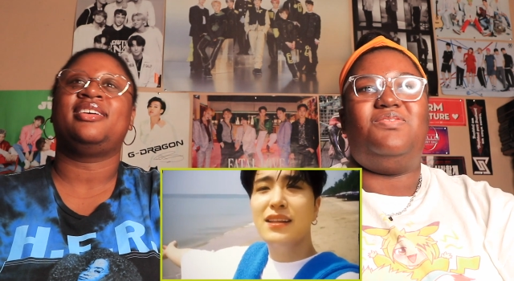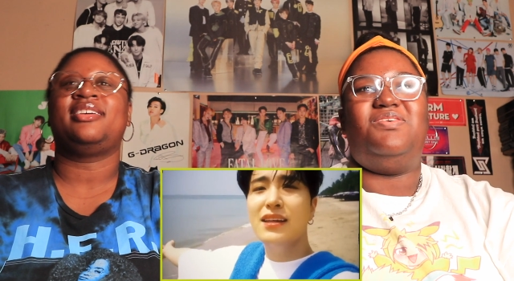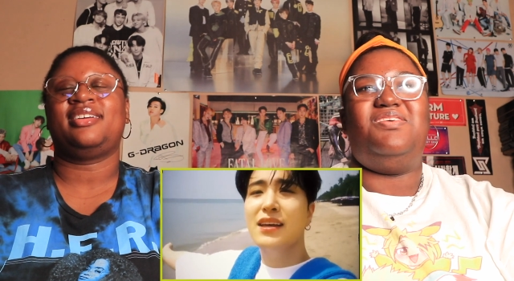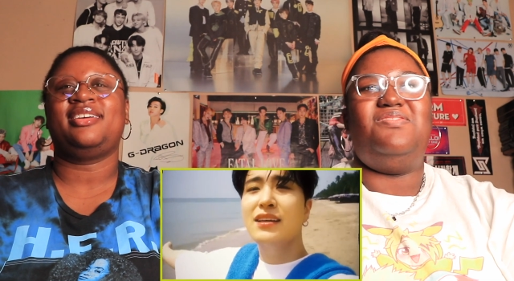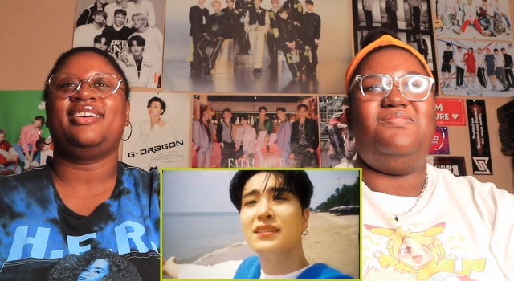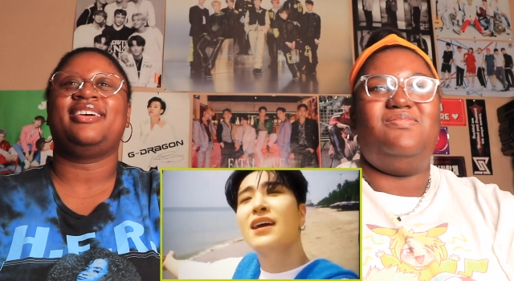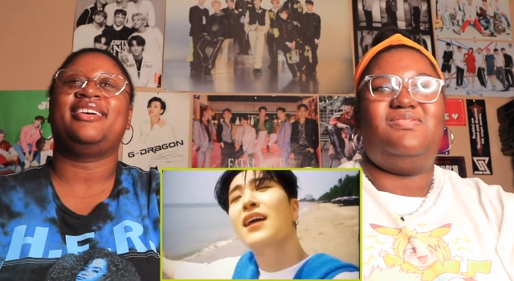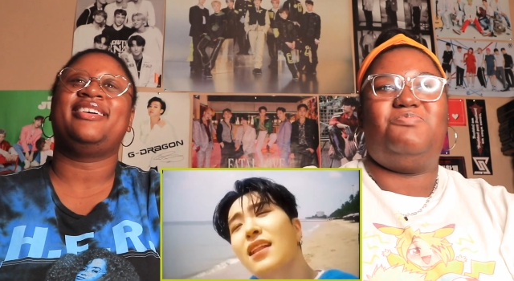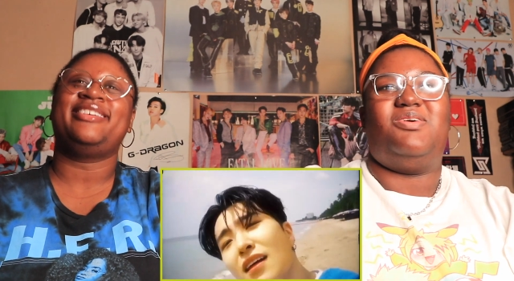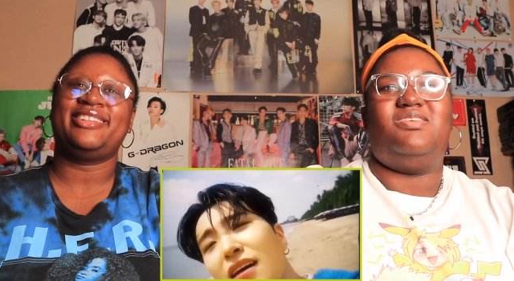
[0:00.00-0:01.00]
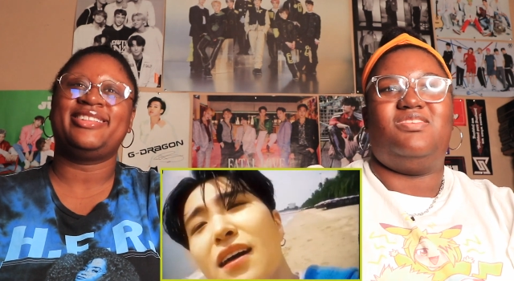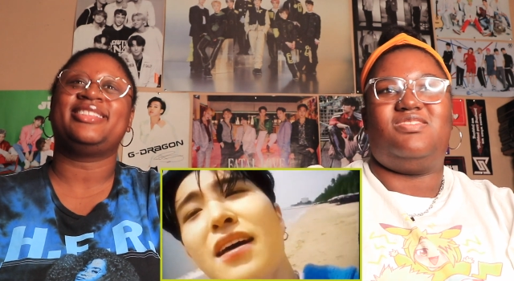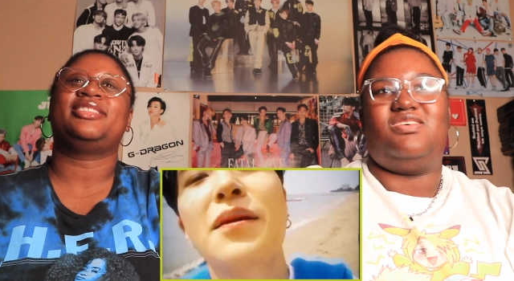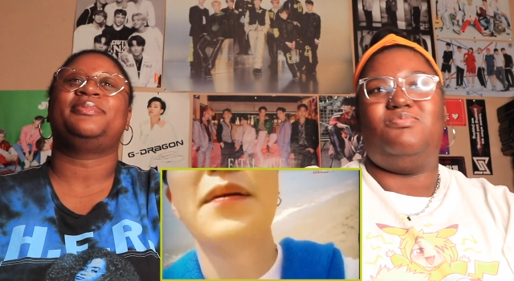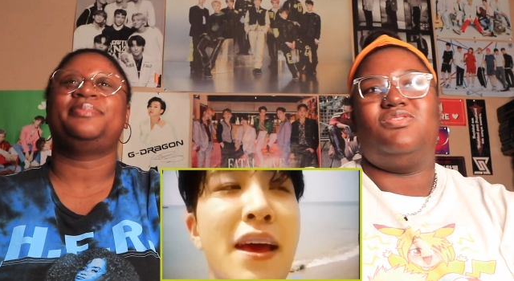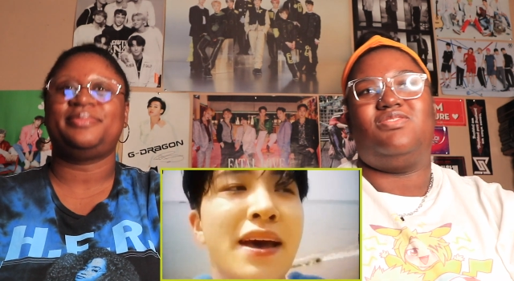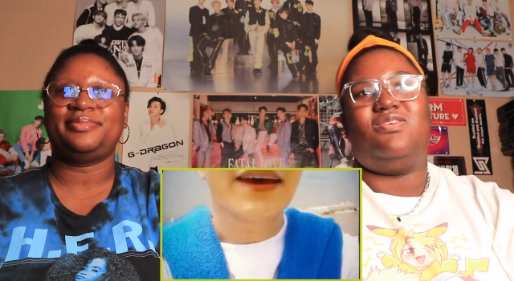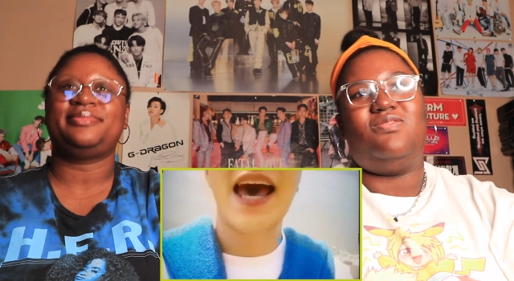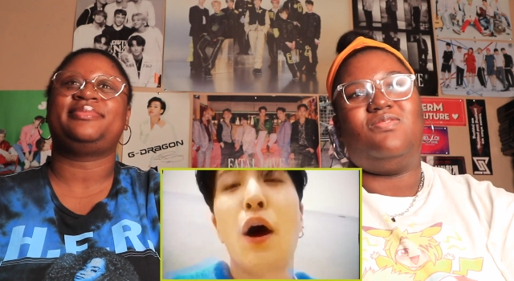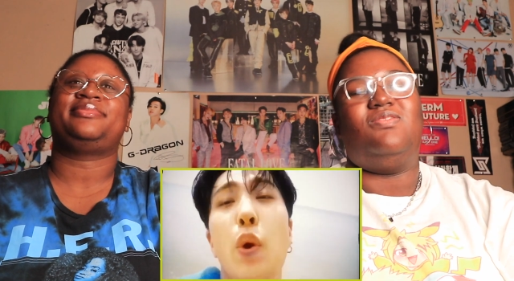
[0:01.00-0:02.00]
Speaker 1: Oh, cute. Spring to summer song.
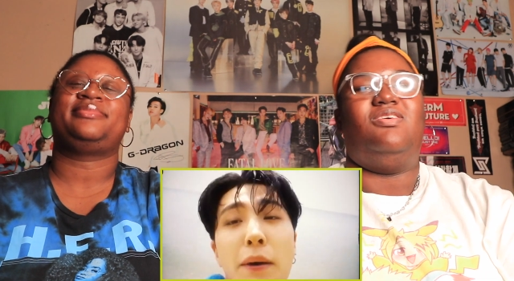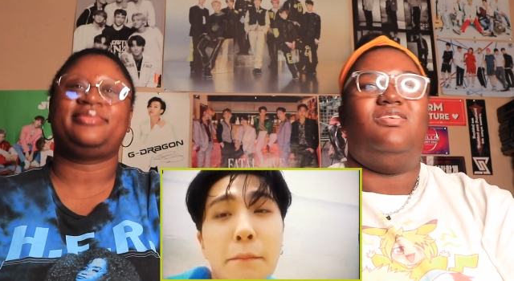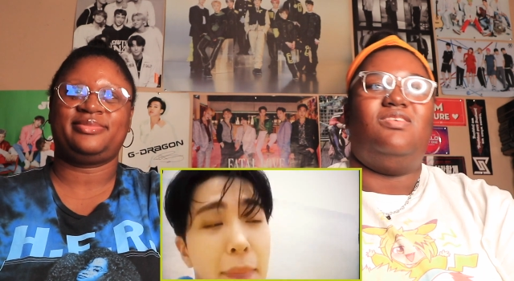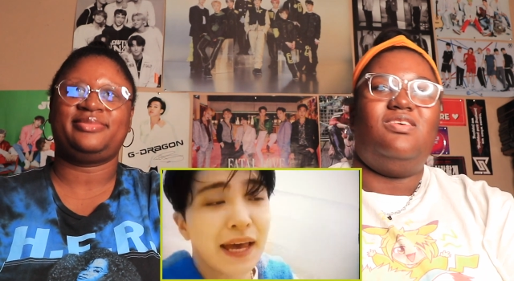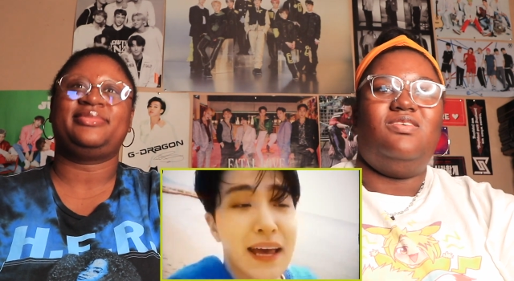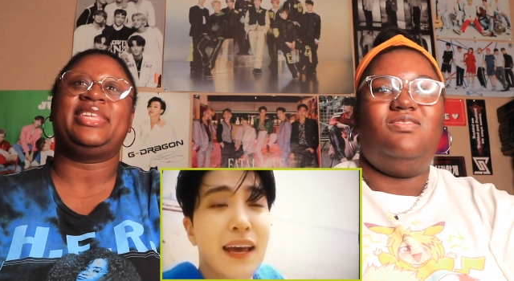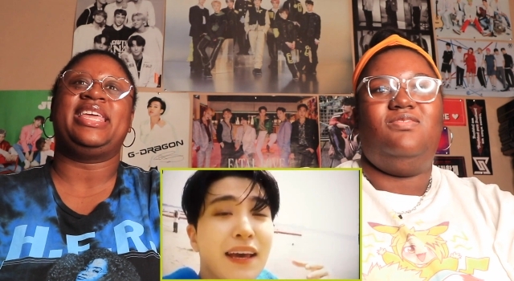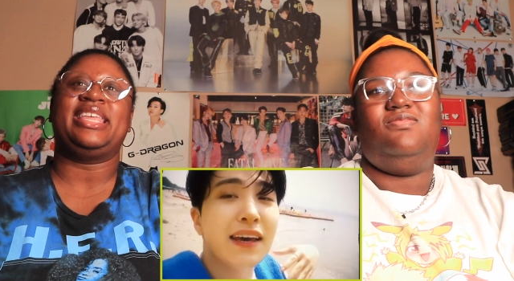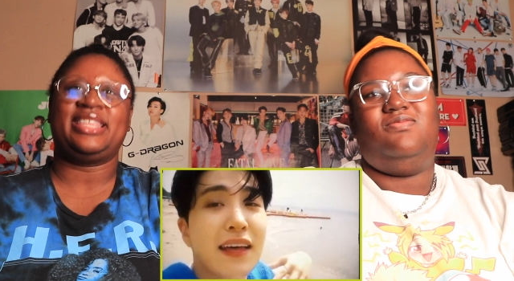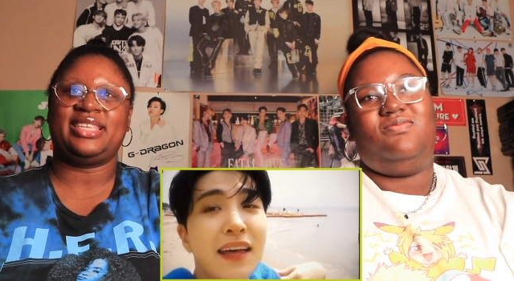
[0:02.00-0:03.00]
Yeah.